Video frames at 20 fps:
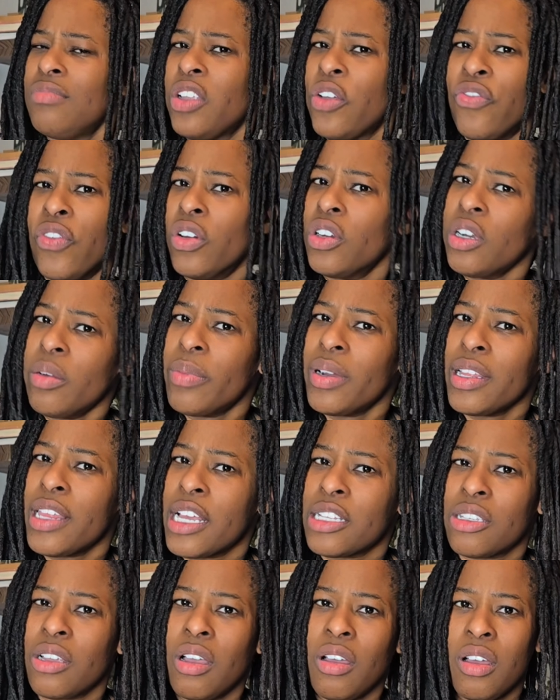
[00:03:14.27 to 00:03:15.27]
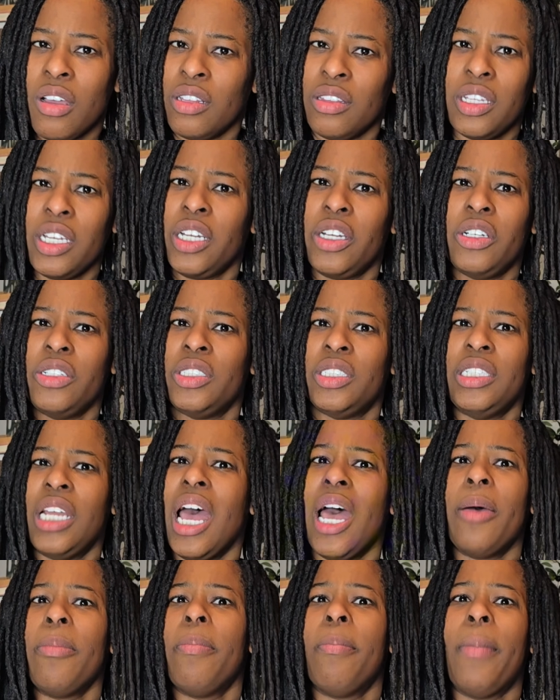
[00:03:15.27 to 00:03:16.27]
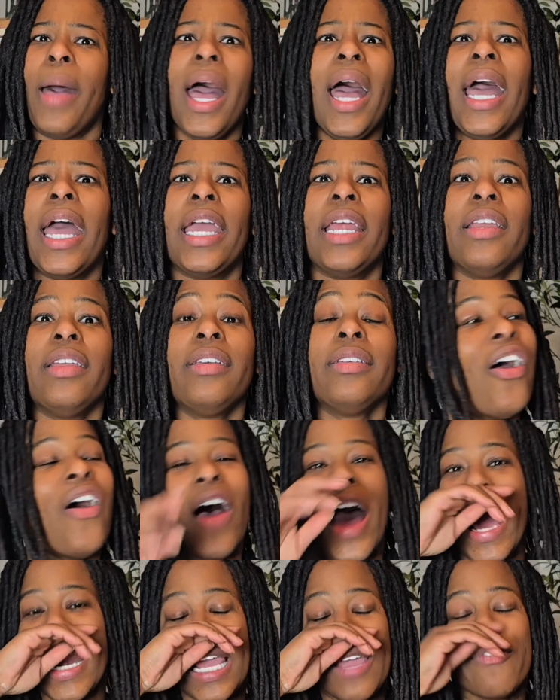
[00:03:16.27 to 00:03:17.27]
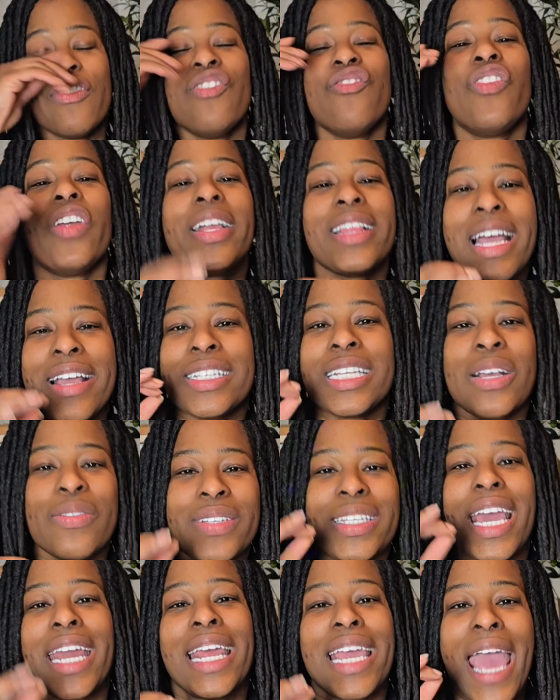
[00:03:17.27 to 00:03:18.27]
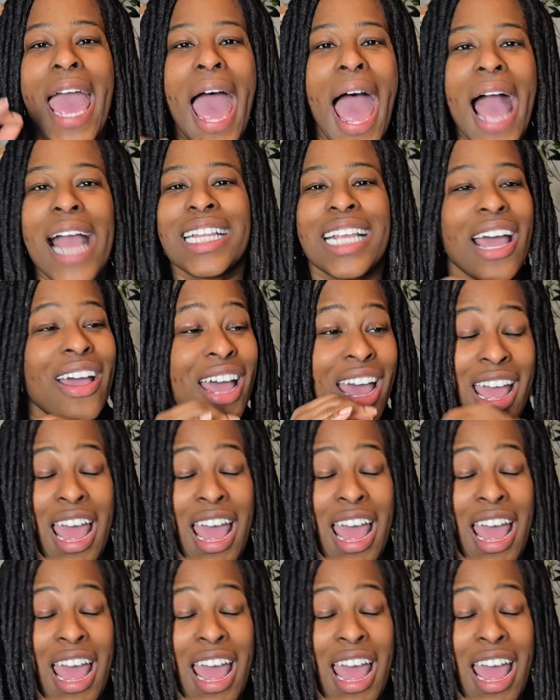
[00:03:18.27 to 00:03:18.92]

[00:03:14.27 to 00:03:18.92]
the phone number that's on there is not mine. Yo, I didn't even realize I was getting hacked.